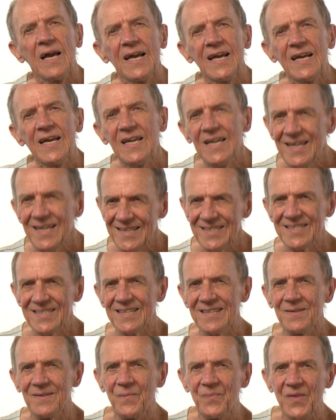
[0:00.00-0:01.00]
heat.
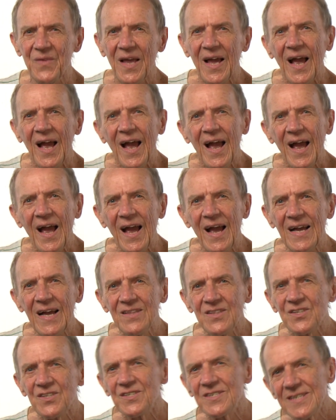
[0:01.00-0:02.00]

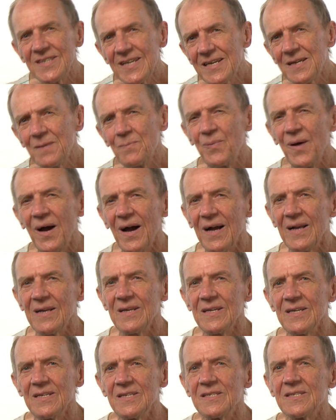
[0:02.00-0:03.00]
And the second part
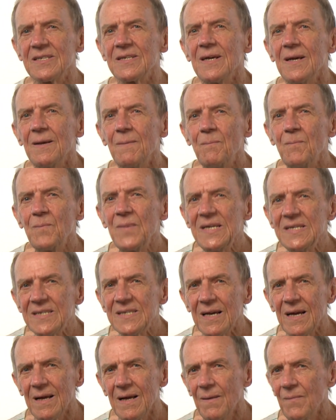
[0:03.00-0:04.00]
is
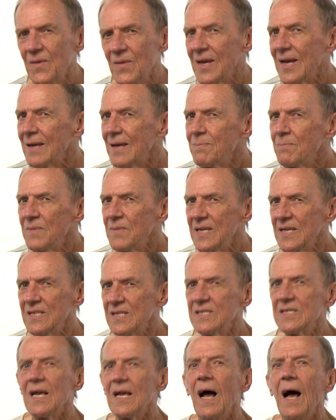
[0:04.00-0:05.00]
meter. That
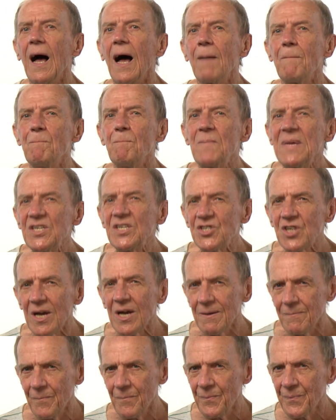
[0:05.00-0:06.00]
means a
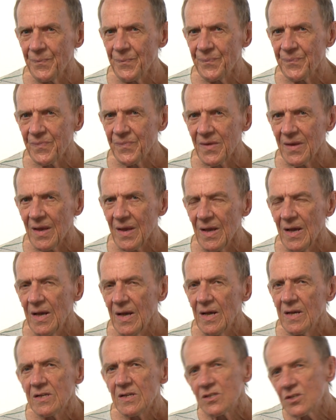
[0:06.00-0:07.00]
measure.
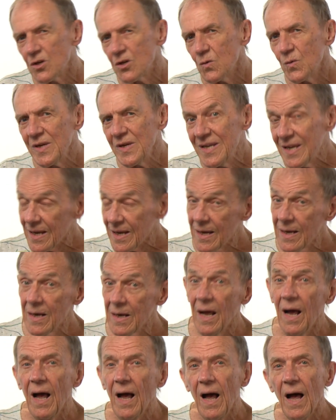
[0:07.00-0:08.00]
So we get
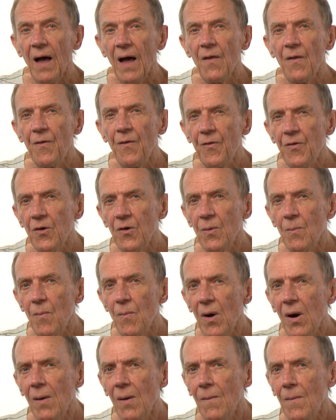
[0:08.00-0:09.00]

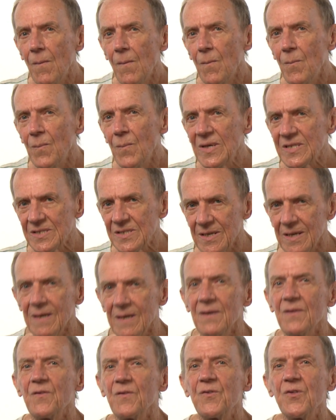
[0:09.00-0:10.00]
thermometer.
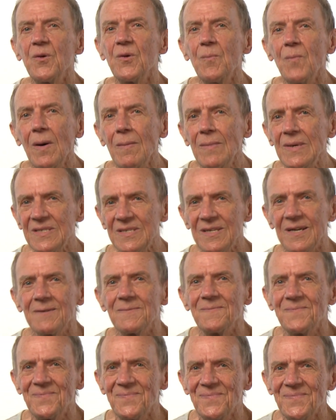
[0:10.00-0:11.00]
Thermometer.
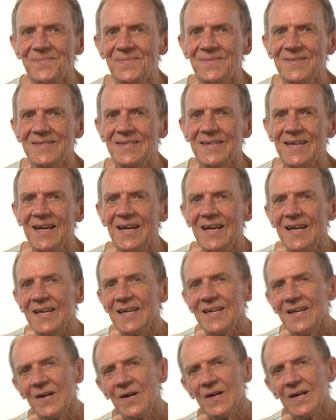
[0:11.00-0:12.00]

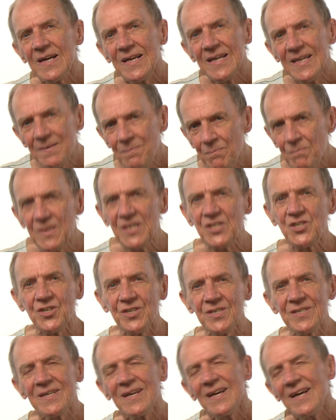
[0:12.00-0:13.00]
It
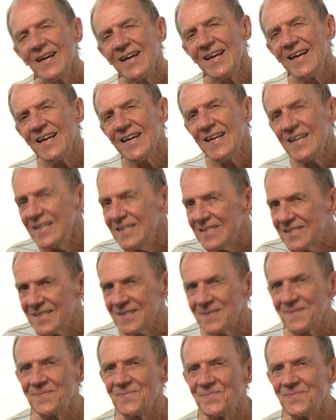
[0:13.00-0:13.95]
measures heat.